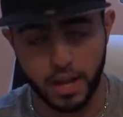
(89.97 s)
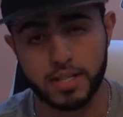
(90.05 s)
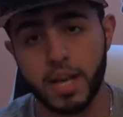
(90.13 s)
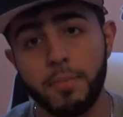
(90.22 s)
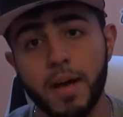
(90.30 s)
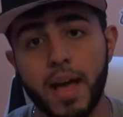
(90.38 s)

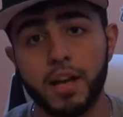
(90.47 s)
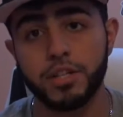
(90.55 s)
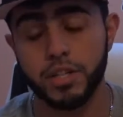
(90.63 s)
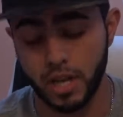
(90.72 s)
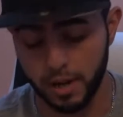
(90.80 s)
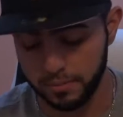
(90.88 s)
nice. I might
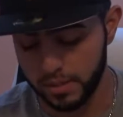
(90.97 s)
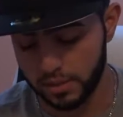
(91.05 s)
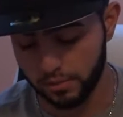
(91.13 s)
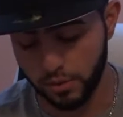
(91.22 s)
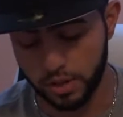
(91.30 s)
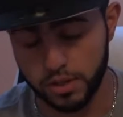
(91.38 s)
actually cop these
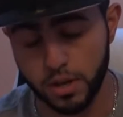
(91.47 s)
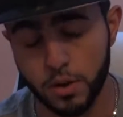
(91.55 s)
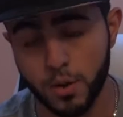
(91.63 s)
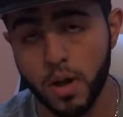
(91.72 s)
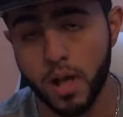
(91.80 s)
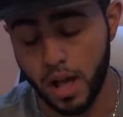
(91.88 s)
for the
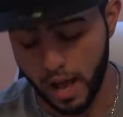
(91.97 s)
toe.